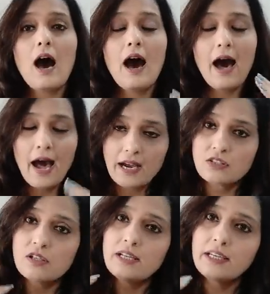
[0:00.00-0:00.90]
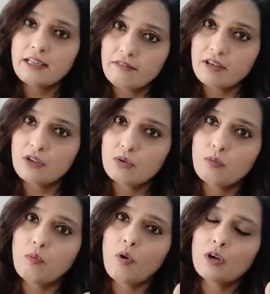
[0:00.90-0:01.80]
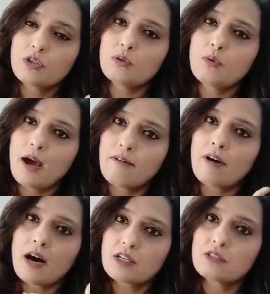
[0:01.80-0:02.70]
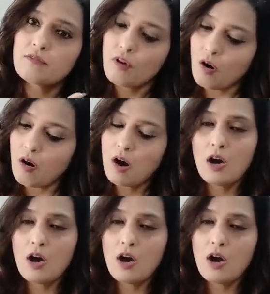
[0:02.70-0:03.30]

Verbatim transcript: are actually giving you what you have asked for